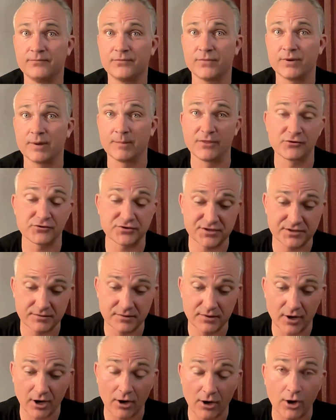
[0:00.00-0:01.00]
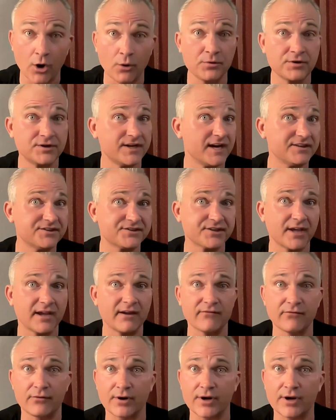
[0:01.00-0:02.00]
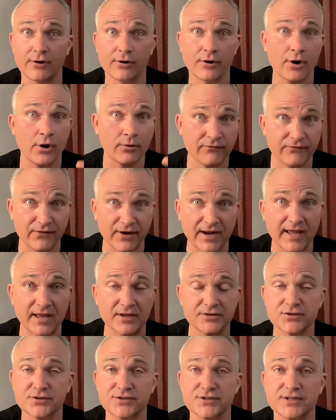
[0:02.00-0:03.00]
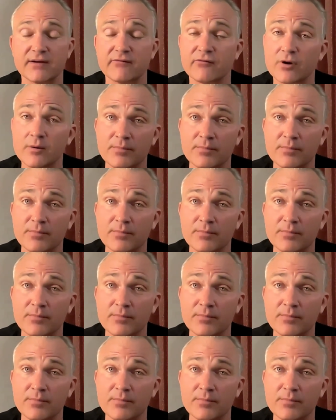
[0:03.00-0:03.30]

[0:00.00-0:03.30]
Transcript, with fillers: I mean, there's our own debt slavery and our own financial slavery,